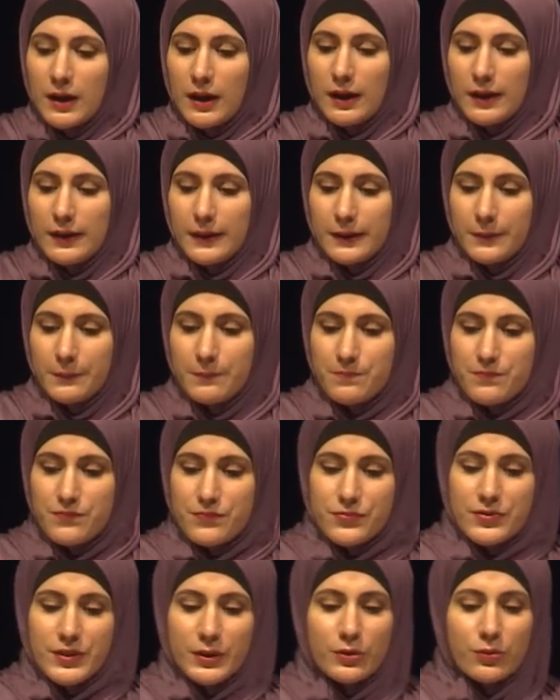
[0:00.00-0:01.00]

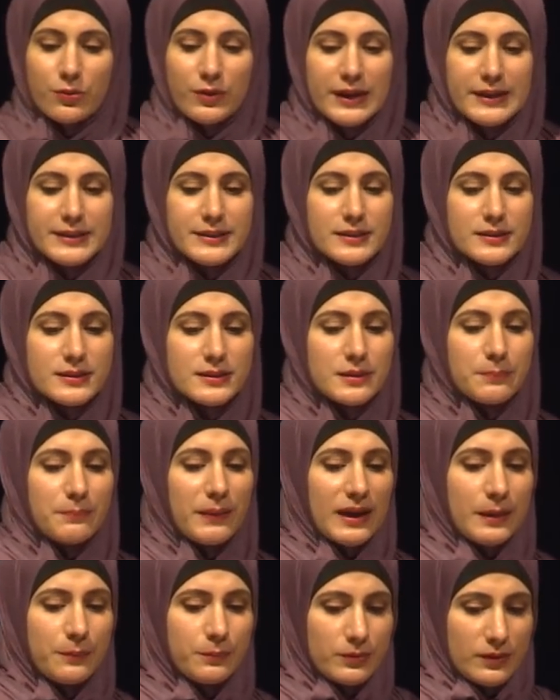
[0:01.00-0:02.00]
The gradient
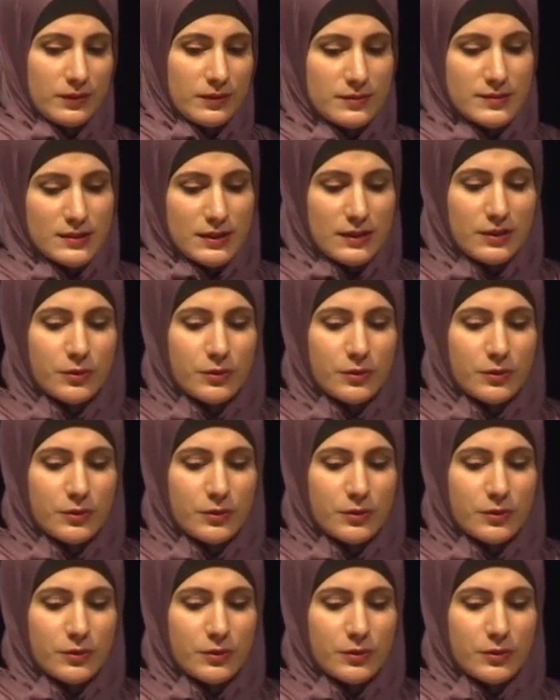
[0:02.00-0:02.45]
map and